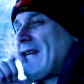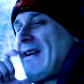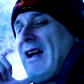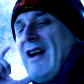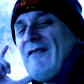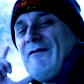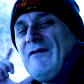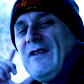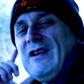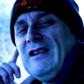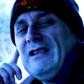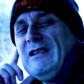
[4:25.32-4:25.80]

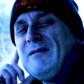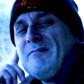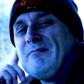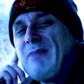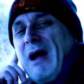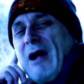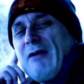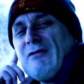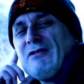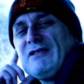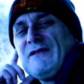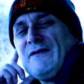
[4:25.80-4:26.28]
I feel
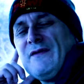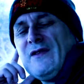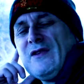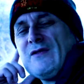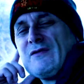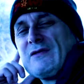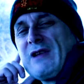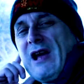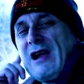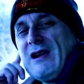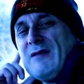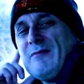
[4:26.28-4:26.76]
embarrassed for
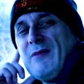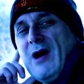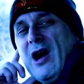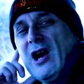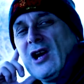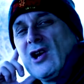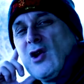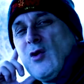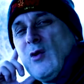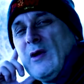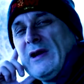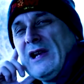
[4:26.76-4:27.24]
you, Darren
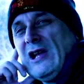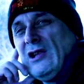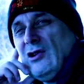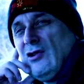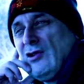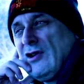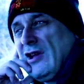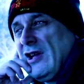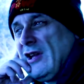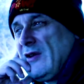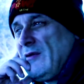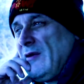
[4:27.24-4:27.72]
Barker, when I
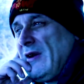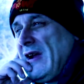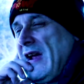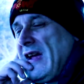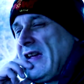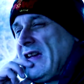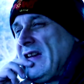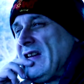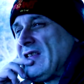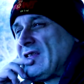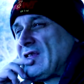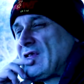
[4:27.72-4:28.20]
look at you, when
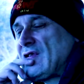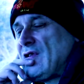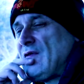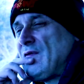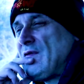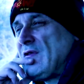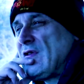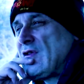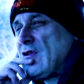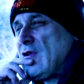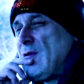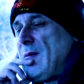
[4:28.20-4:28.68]
I hear
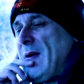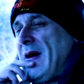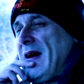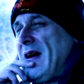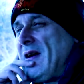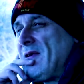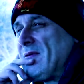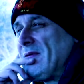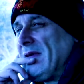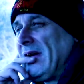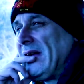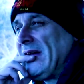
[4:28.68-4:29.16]
stuff you come
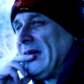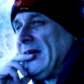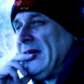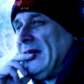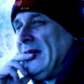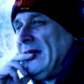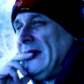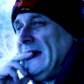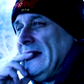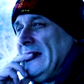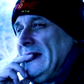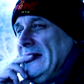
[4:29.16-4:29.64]
out with.
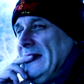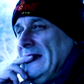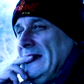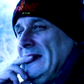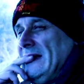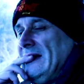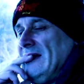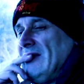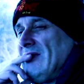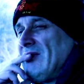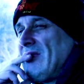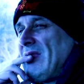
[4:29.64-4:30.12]

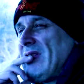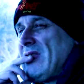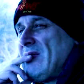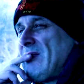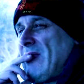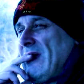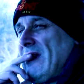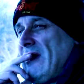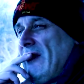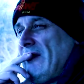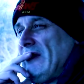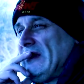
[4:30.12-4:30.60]
When you
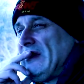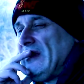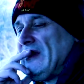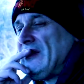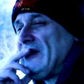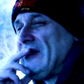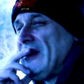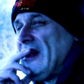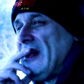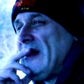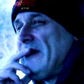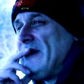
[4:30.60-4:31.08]
went over to
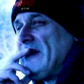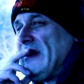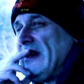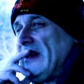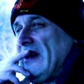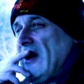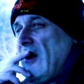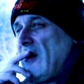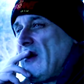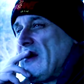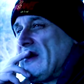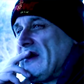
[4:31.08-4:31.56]
Germany
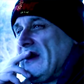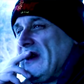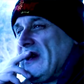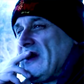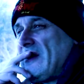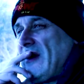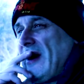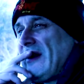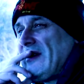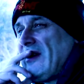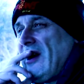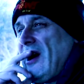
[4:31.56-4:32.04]
knowing that
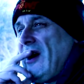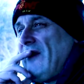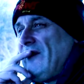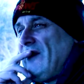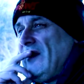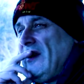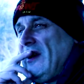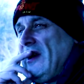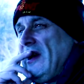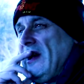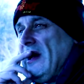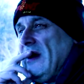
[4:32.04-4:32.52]
you had
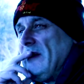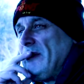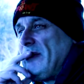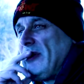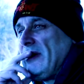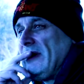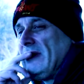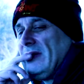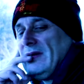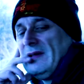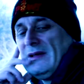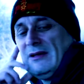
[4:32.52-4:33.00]
half a hip.
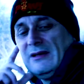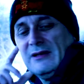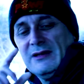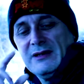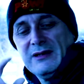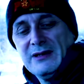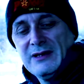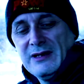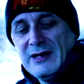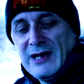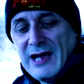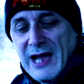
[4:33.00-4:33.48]

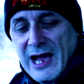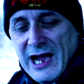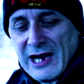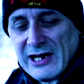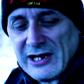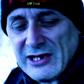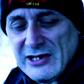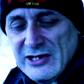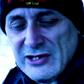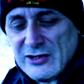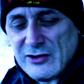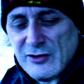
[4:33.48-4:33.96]
How
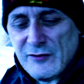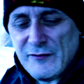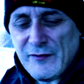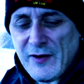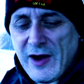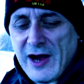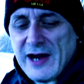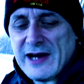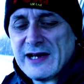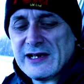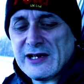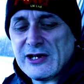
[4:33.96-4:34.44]
can you go
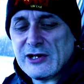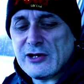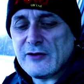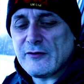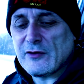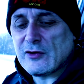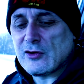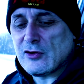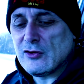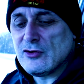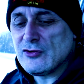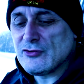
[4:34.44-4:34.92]
fight in
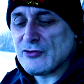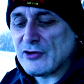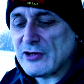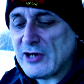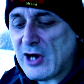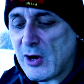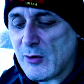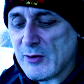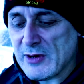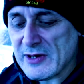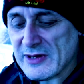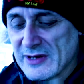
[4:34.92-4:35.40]
another country
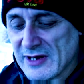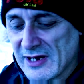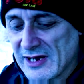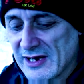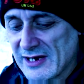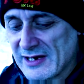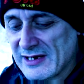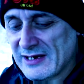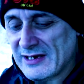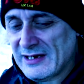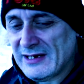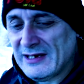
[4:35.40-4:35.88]
knowing
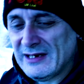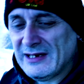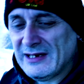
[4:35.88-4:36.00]
that